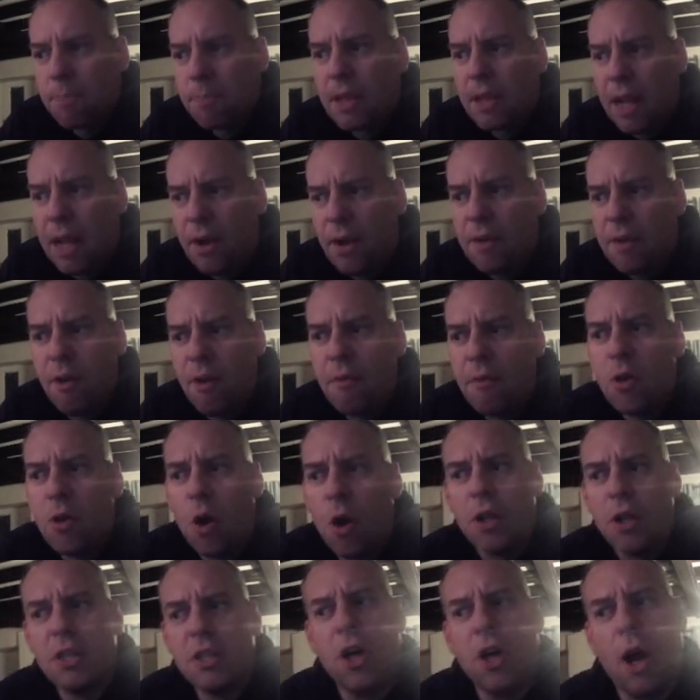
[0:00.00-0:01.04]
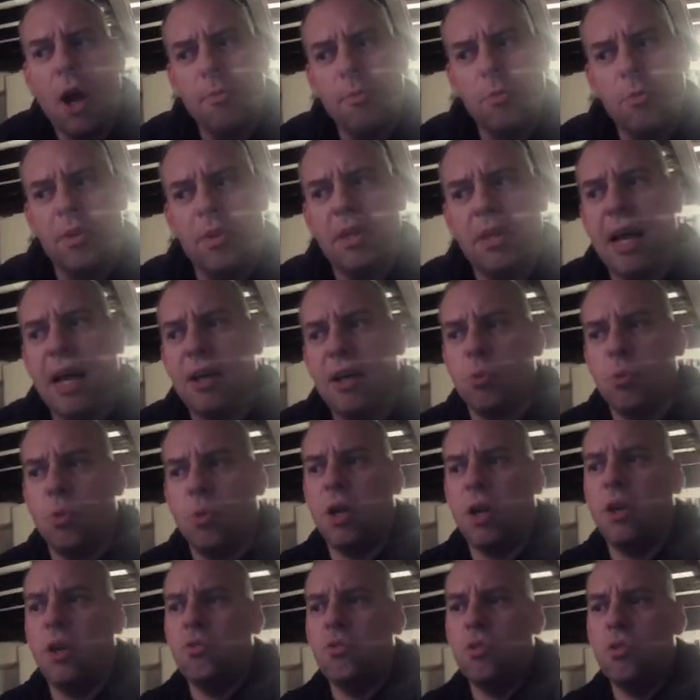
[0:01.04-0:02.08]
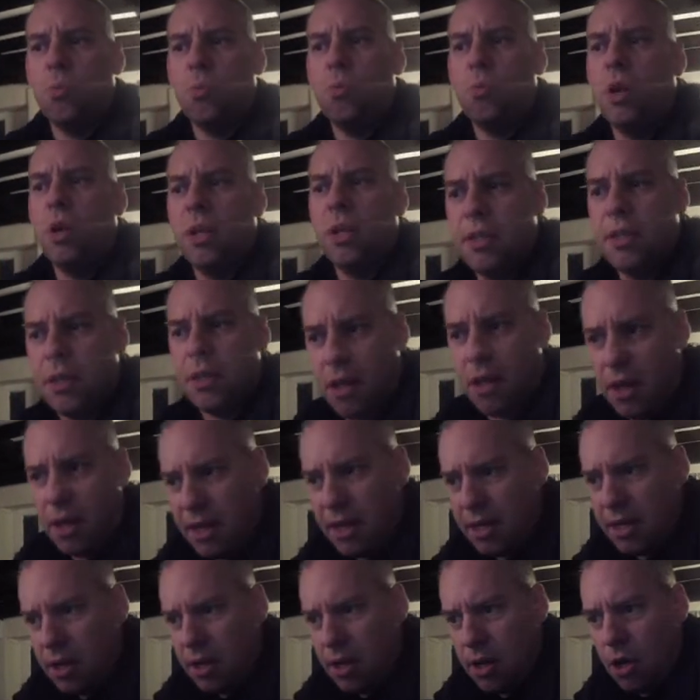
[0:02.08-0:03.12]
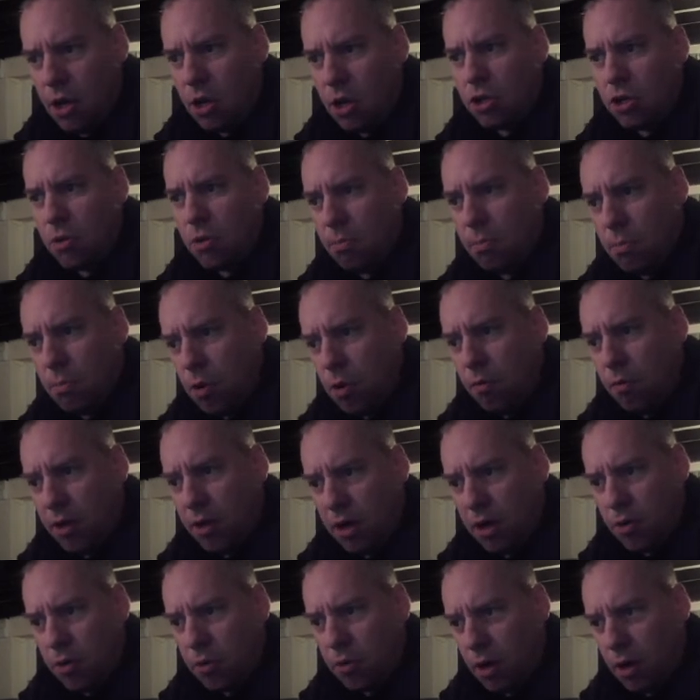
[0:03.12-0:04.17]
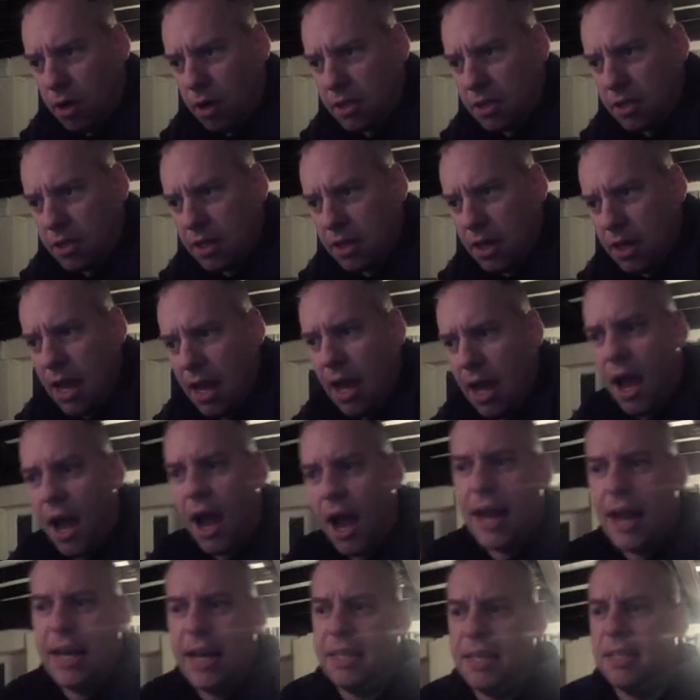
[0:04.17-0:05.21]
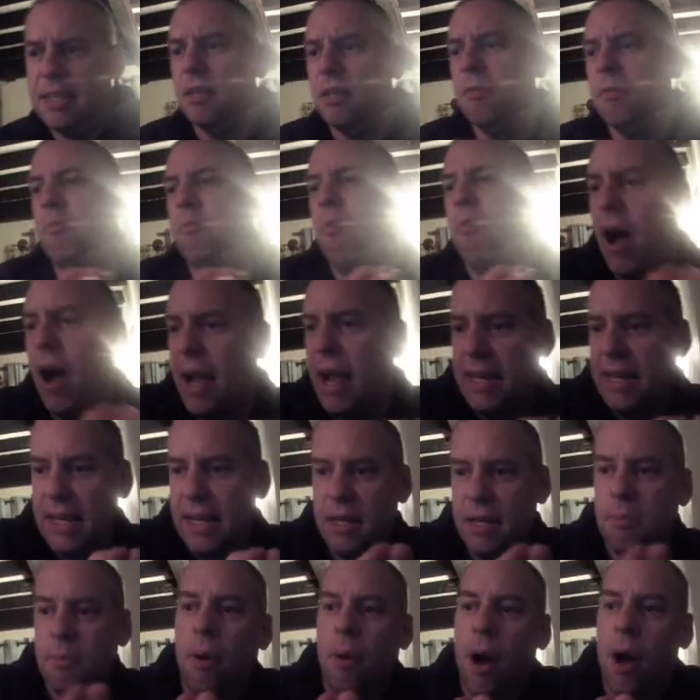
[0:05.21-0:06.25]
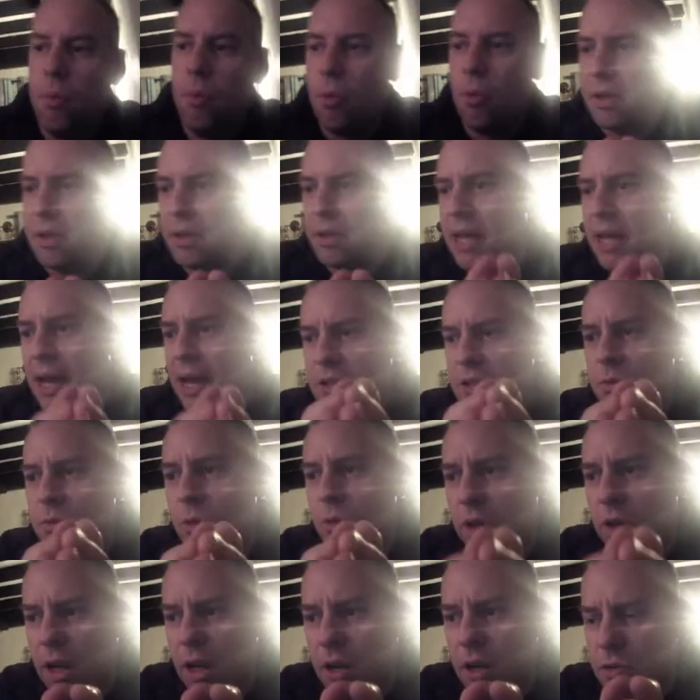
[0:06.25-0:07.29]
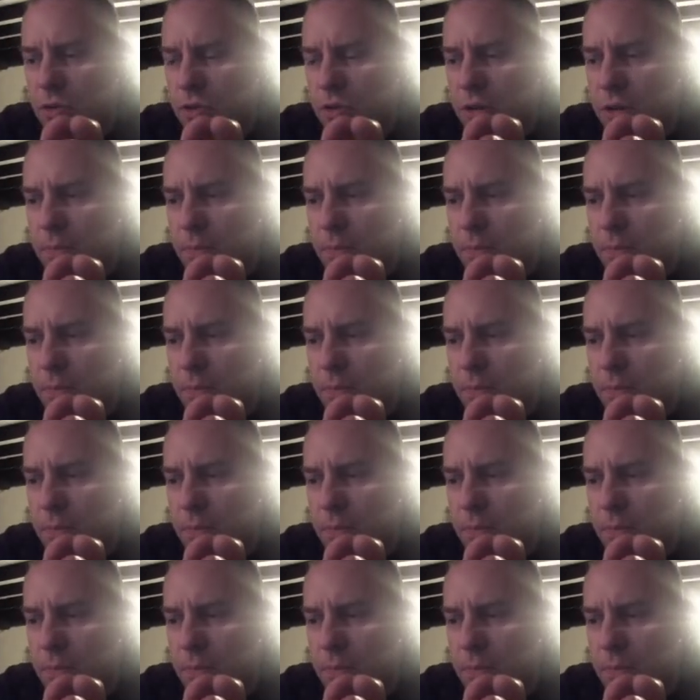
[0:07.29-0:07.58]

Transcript: Now, if I've got times 1,100 on one side, to move it across, I need to divide it by 1,100.